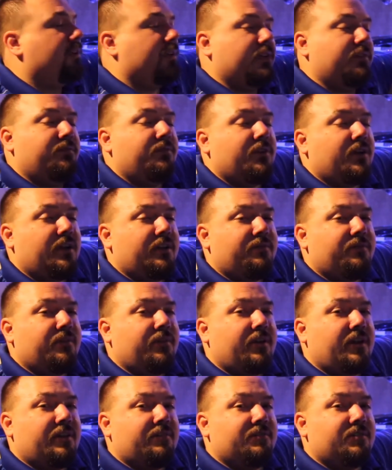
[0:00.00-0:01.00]
if I
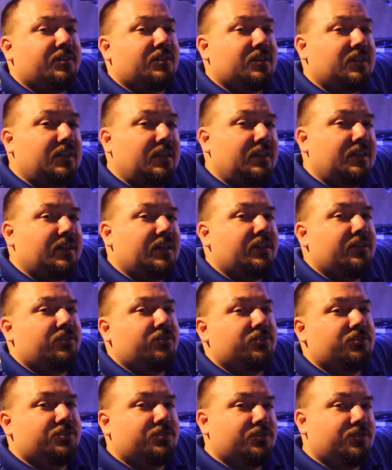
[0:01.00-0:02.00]
ever have to clean it
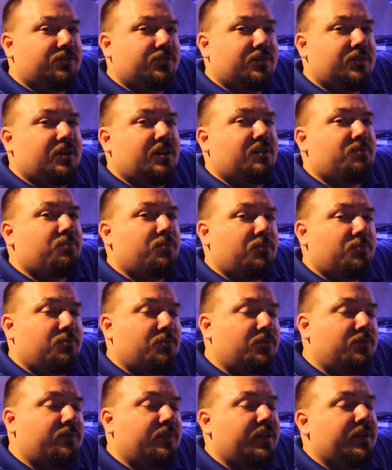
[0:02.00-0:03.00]
or stir it up or
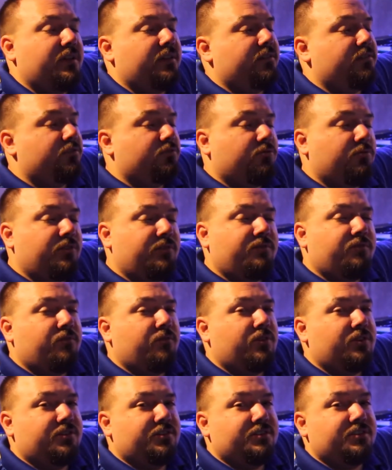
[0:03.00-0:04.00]
move it,
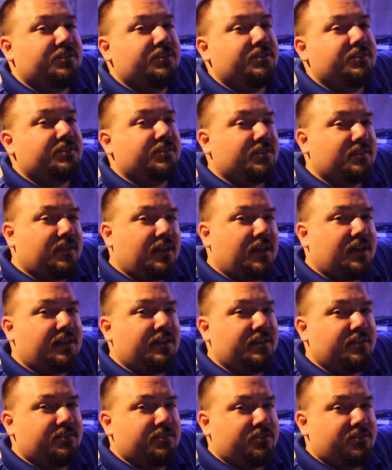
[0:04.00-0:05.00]
24 inches is a
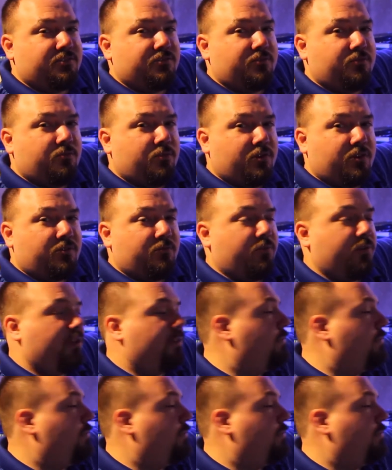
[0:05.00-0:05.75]
lot easier to work with.